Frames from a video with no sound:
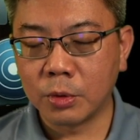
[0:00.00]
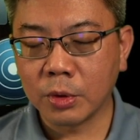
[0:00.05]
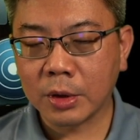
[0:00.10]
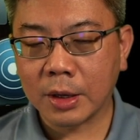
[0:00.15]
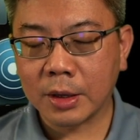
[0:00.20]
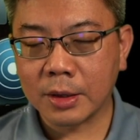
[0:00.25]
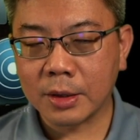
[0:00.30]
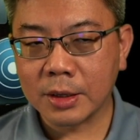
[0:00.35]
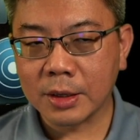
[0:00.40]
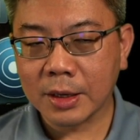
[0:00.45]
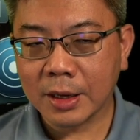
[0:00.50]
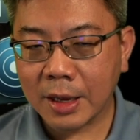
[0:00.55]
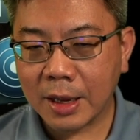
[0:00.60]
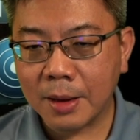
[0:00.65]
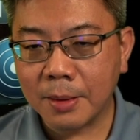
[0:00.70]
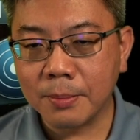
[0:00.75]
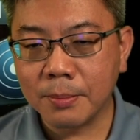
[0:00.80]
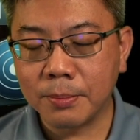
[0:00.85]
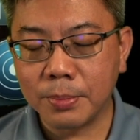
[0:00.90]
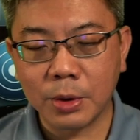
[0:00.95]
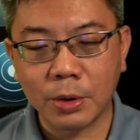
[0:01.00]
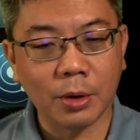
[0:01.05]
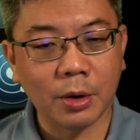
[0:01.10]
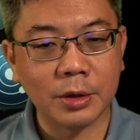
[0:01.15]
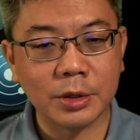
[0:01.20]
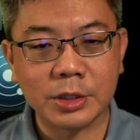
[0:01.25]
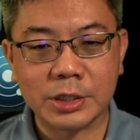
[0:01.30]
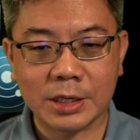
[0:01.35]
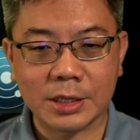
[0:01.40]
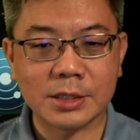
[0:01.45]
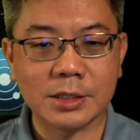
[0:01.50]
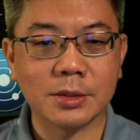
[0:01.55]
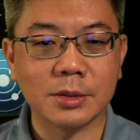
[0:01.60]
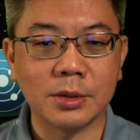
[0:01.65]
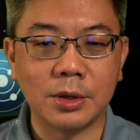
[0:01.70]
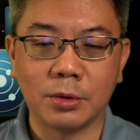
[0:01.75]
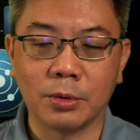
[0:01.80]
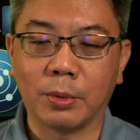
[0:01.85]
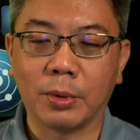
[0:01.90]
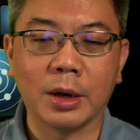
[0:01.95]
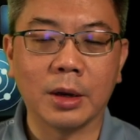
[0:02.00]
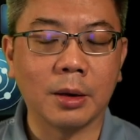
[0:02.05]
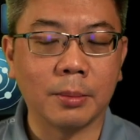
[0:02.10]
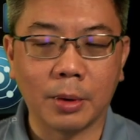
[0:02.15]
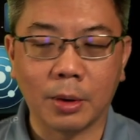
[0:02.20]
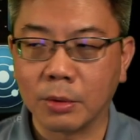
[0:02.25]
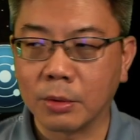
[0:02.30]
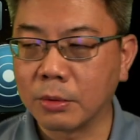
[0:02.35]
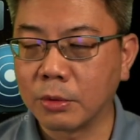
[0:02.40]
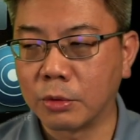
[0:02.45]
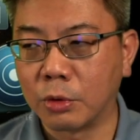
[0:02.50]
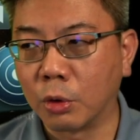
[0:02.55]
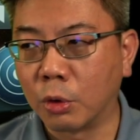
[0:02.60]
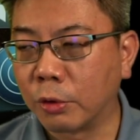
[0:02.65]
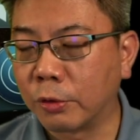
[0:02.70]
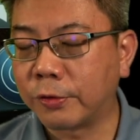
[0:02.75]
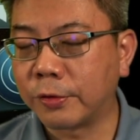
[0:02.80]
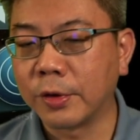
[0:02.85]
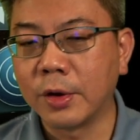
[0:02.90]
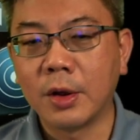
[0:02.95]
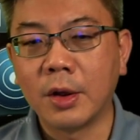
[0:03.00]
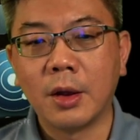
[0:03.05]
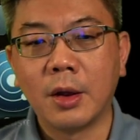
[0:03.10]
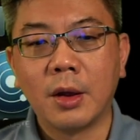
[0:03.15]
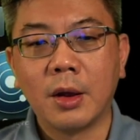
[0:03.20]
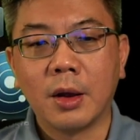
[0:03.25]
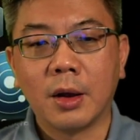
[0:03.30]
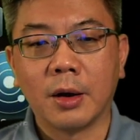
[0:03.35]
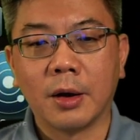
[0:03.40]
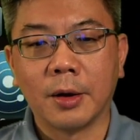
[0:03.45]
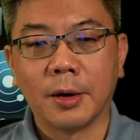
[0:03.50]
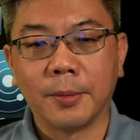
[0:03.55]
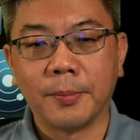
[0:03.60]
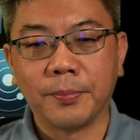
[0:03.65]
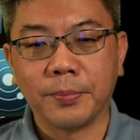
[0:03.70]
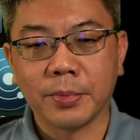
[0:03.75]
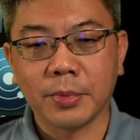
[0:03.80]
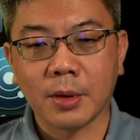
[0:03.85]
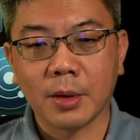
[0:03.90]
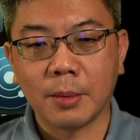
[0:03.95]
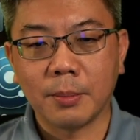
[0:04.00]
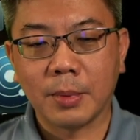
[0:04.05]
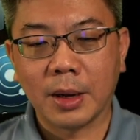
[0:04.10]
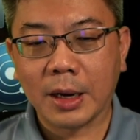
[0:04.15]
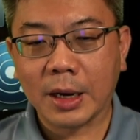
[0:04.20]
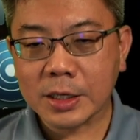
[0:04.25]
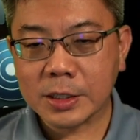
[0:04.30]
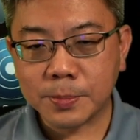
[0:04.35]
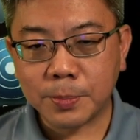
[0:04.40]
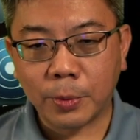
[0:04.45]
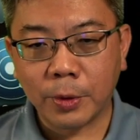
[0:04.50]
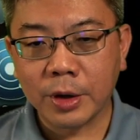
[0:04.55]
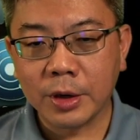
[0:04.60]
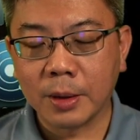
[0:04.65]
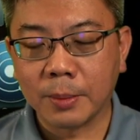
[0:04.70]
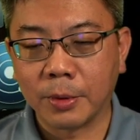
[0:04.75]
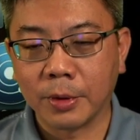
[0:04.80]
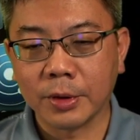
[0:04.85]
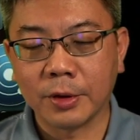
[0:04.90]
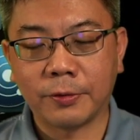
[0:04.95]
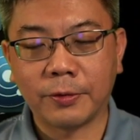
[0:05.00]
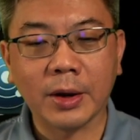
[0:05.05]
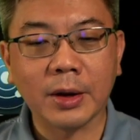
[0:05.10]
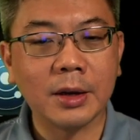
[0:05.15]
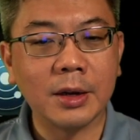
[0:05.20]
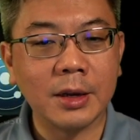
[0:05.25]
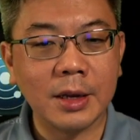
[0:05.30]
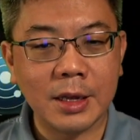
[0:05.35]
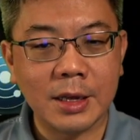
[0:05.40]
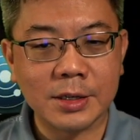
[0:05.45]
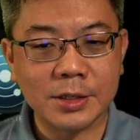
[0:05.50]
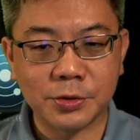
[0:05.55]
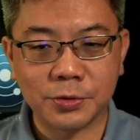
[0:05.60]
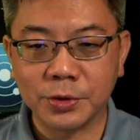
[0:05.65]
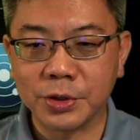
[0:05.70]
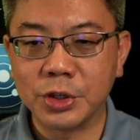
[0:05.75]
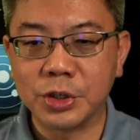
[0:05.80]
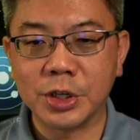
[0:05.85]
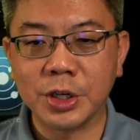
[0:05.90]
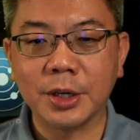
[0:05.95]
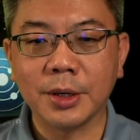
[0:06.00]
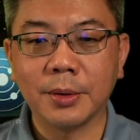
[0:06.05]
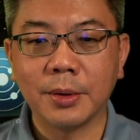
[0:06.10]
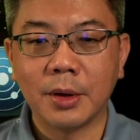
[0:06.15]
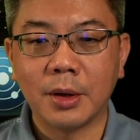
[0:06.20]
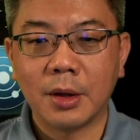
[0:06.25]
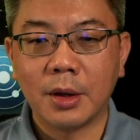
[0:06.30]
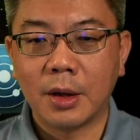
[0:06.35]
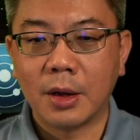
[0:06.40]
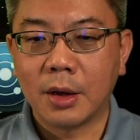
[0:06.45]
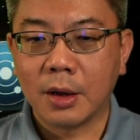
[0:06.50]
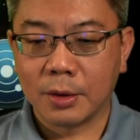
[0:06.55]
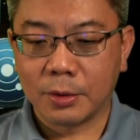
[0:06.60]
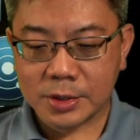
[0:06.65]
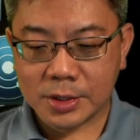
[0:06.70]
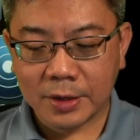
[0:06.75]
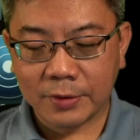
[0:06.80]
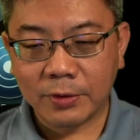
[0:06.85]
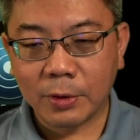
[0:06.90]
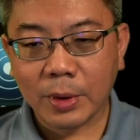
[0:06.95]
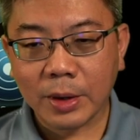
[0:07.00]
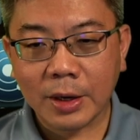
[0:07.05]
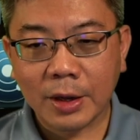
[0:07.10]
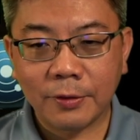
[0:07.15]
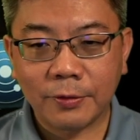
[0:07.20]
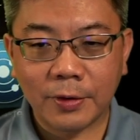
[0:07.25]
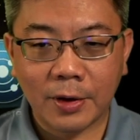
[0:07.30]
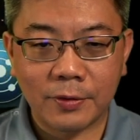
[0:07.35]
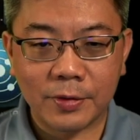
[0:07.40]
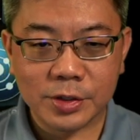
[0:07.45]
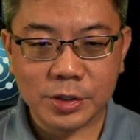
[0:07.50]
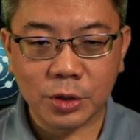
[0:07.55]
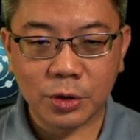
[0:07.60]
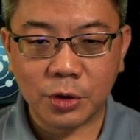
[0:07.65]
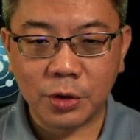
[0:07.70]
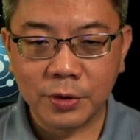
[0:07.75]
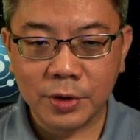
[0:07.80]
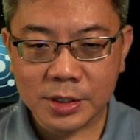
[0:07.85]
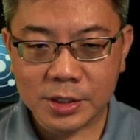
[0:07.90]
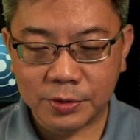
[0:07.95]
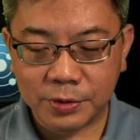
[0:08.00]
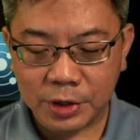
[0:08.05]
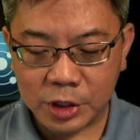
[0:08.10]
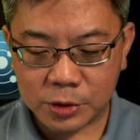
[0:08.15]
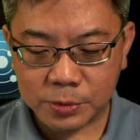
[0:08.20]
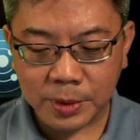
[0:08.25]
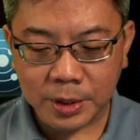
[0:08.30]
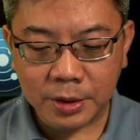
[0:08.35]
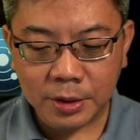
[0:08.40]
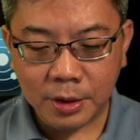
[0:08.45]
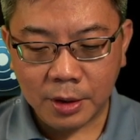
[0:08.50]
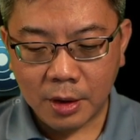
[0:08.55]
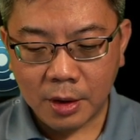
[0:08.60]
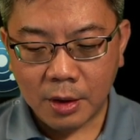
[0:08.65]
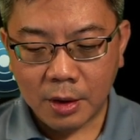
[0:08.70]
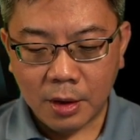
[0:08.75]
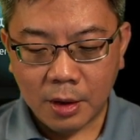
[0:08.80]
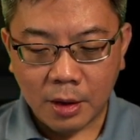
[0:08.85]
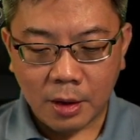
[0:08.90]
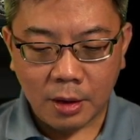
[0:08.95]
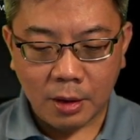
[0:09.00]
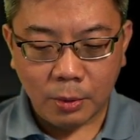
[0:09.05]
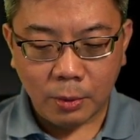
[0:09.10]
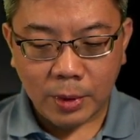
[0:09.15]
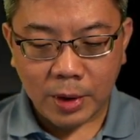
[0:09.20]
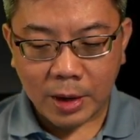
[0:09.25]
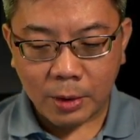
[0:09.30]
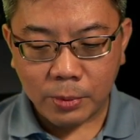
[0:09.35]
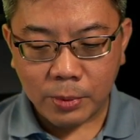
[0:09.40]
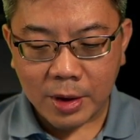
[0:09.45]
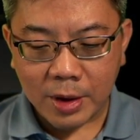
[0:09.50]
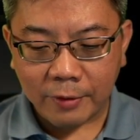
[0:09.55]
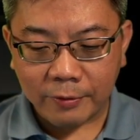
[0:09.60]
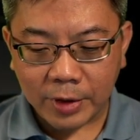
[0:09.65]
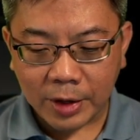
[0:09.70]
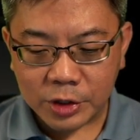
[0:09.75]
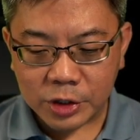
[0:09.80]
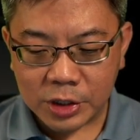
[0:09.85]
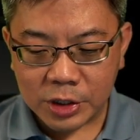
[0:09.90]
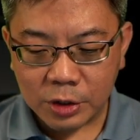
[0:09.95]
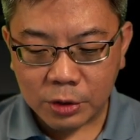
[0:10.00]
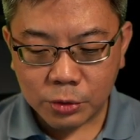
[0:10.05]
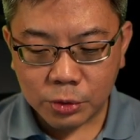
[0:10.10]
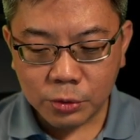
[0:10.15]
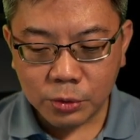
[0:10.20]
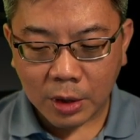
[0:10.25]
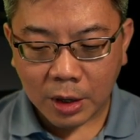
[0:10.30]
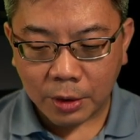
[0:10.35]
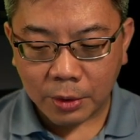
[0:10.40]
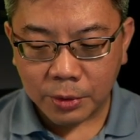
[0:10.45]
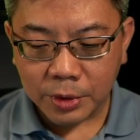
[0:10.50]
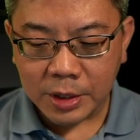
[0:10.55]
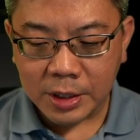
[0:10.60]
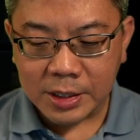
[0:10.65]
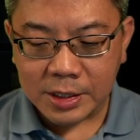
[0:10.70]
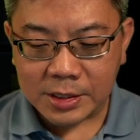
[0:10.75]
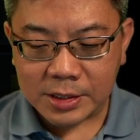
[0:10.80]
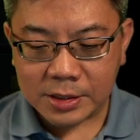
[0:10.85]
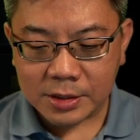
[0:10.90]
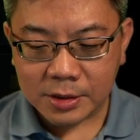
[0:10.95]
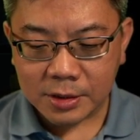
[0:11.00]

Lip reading: the game beyond just one about growth, my last point about the Franklin A is strategic. Server 195 is a curious arrangement where we have actually 2 ROEs